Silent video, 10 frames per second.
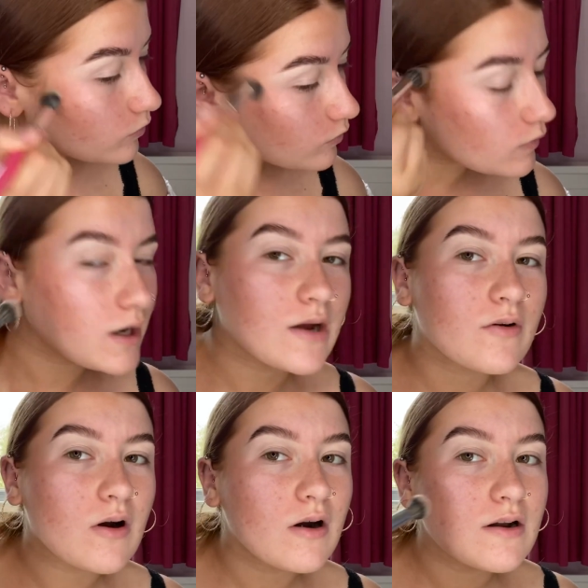And like,
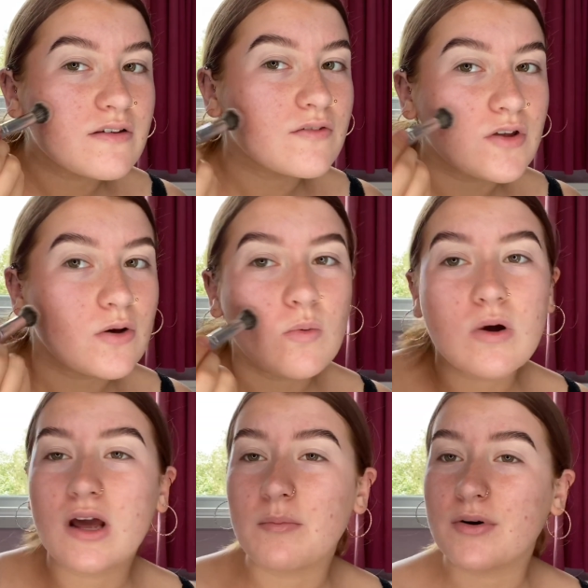regardless of, you know, what
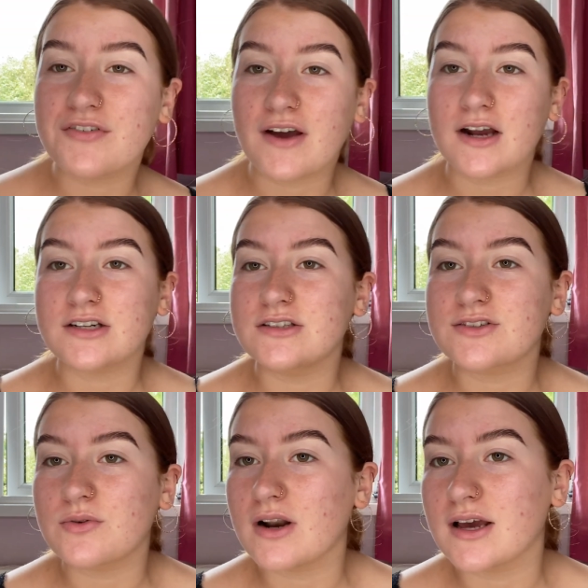imperfections
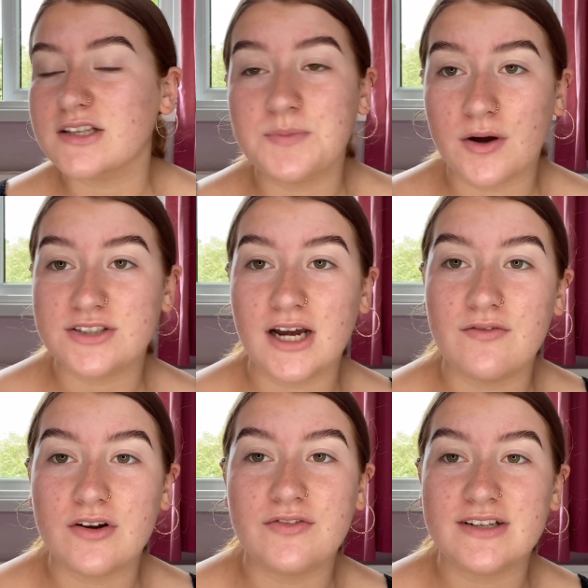or like spots you have on
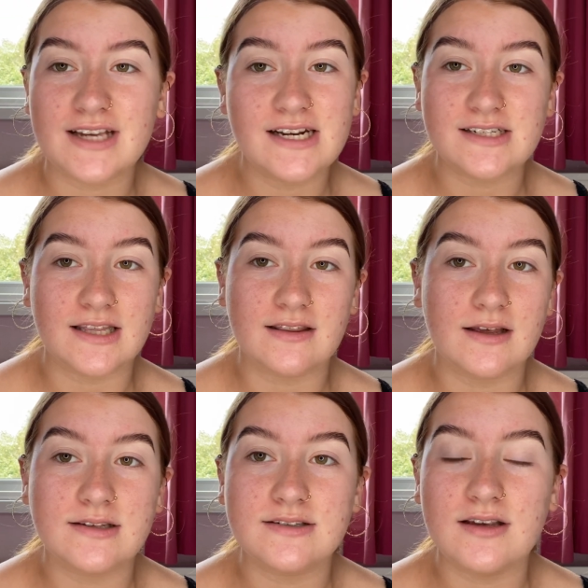your face, I just think
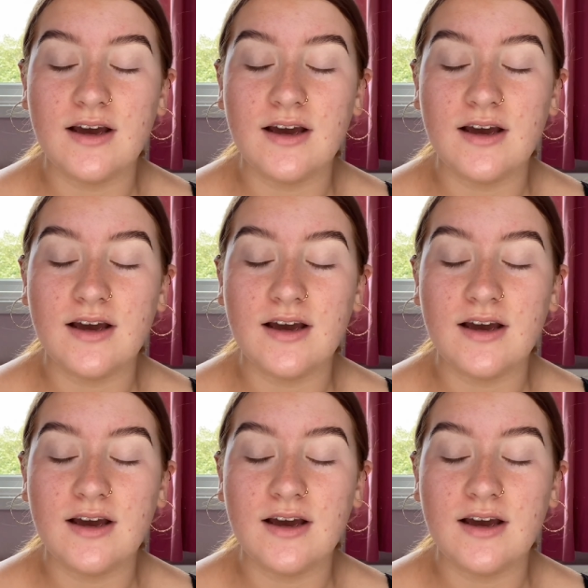this